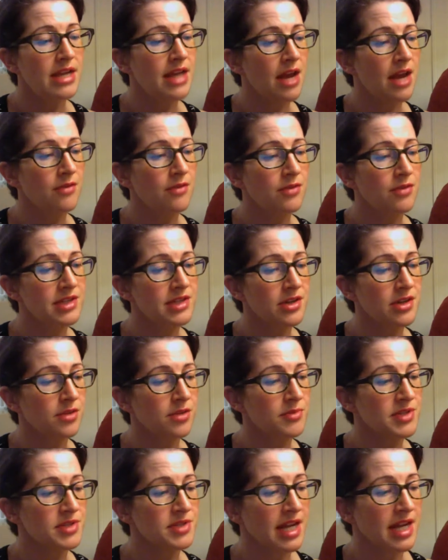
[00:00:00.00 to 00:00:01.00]
every
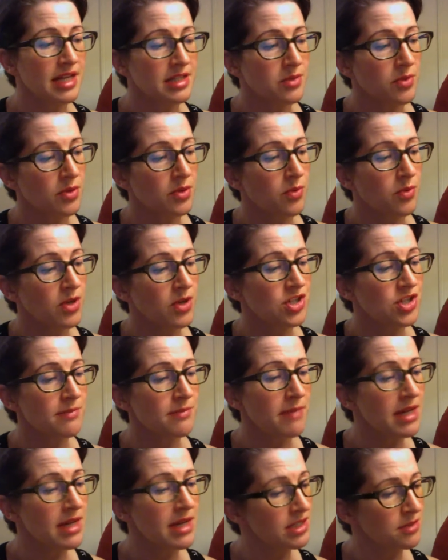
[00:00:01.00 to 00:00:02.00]
circumstance with what she
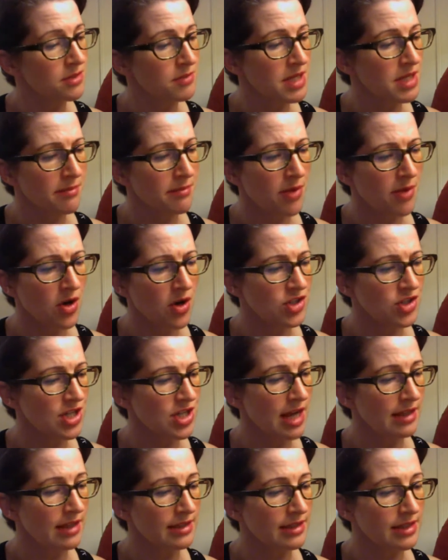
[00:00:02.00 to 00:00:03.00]
meant to be
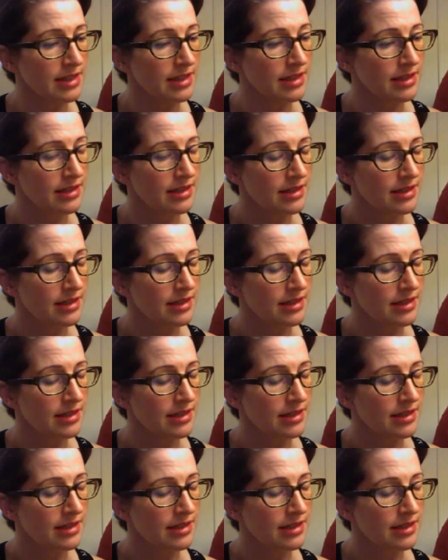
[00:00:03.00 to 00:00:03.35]
impartiality,